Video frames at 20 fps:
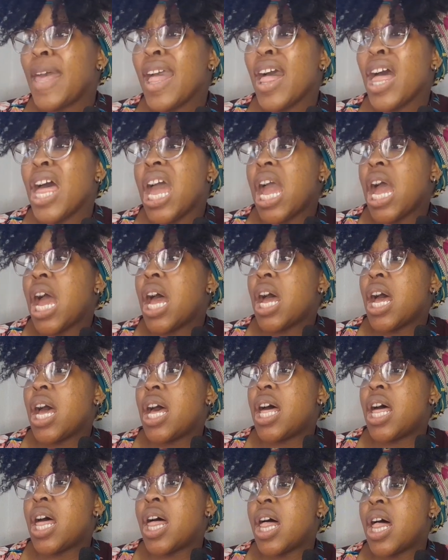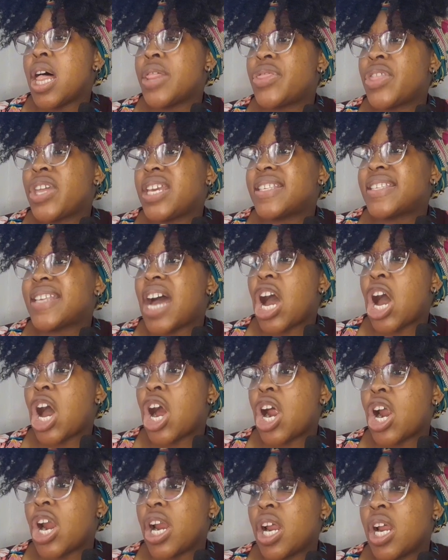there
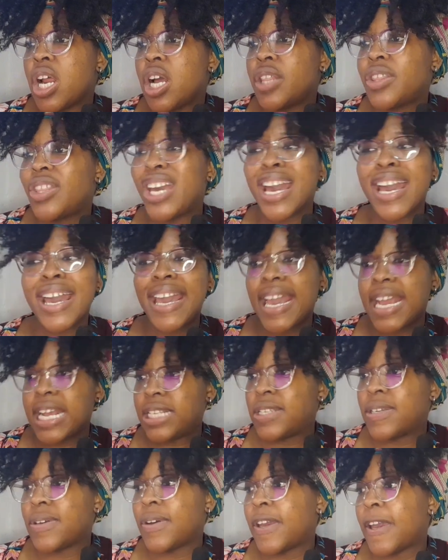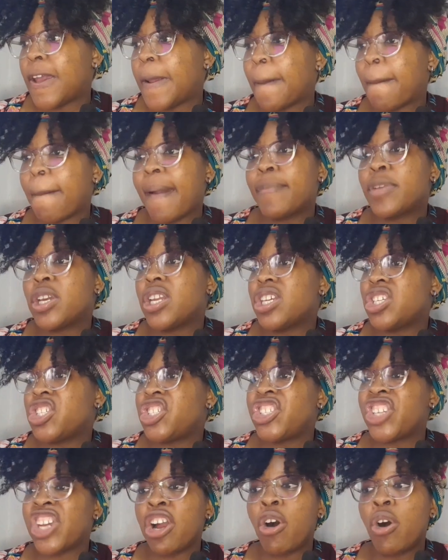are eight. Okay, I'm gonna
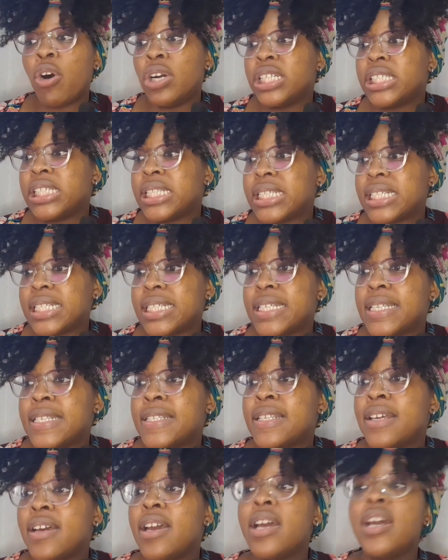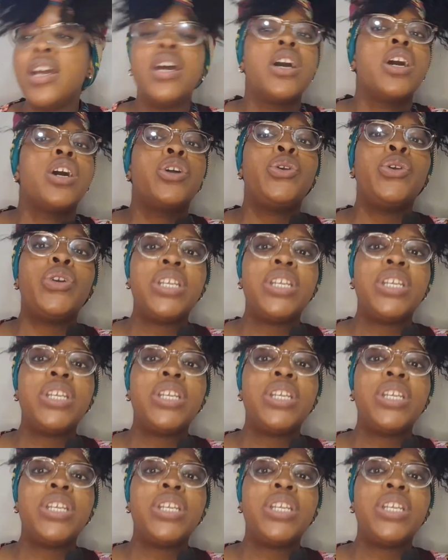share only this. You